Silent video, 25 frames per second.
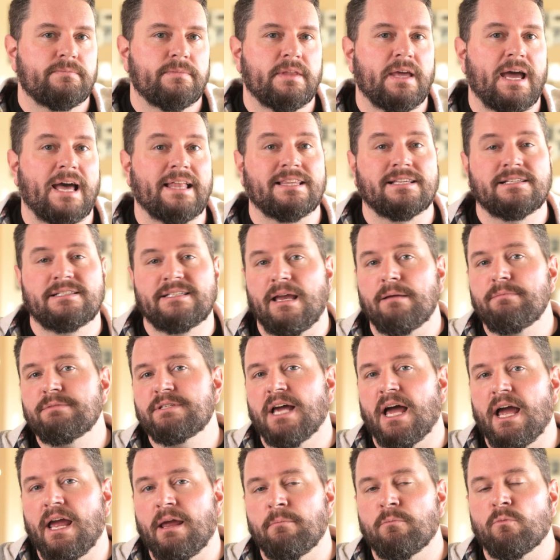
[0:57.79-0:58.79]
At the same
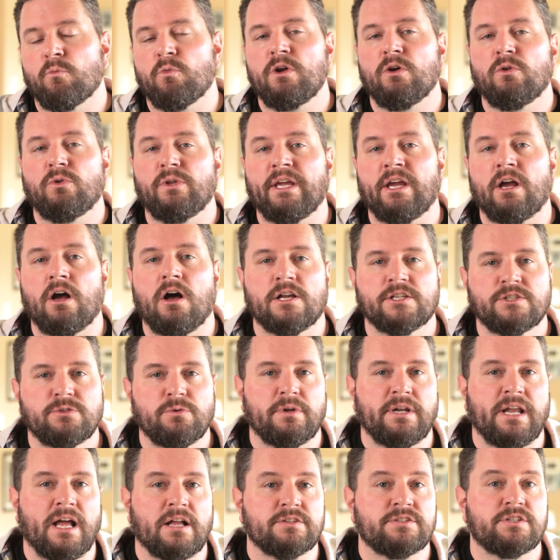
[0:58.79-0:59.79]
time, ReoLink also
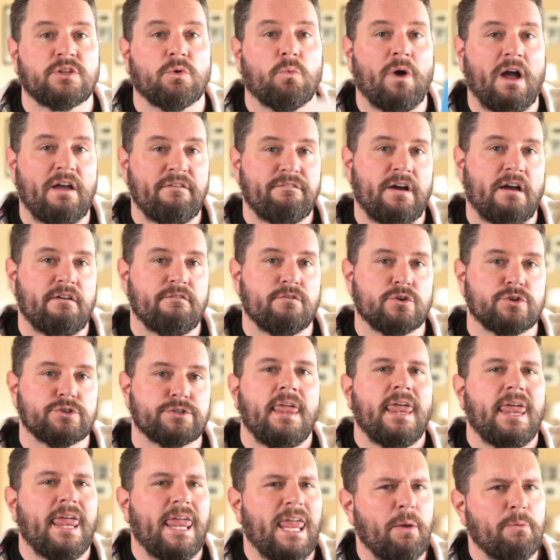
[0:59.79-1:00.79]
announced the Wi-Fi version.
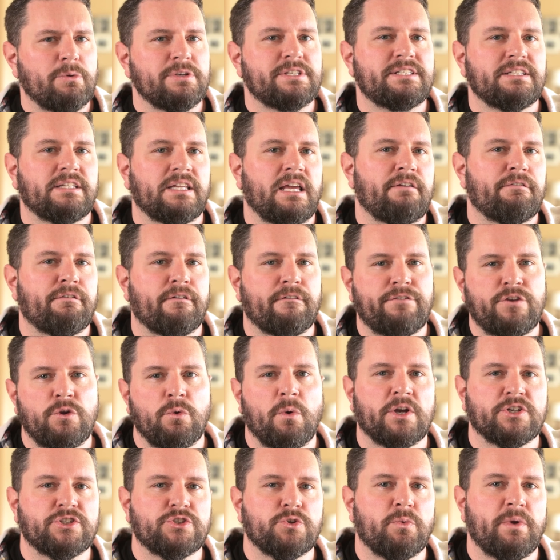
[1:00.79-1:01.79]
It was delayed for a few
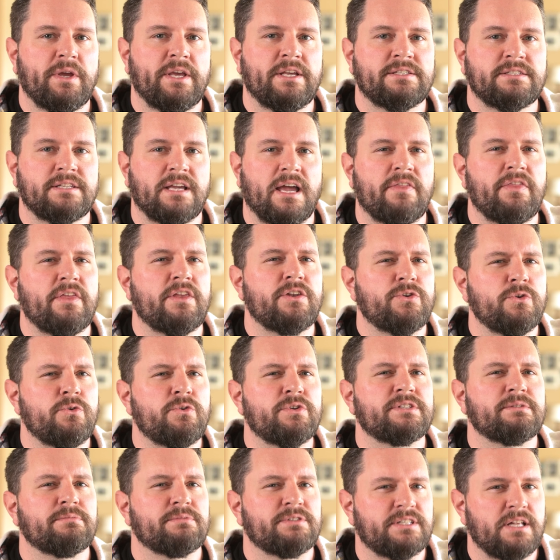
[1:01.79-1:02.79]
extra weeks and then due to
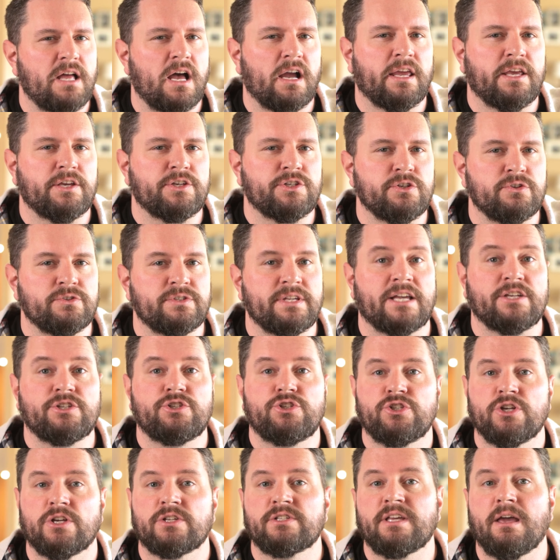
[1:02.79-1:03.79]
some stock issues has
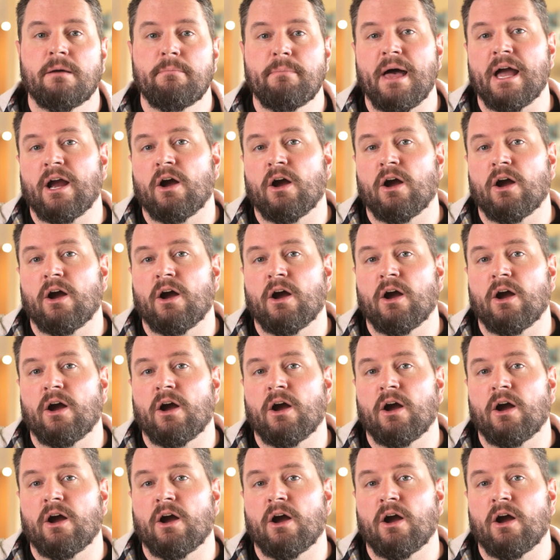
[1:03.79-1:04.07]
just come back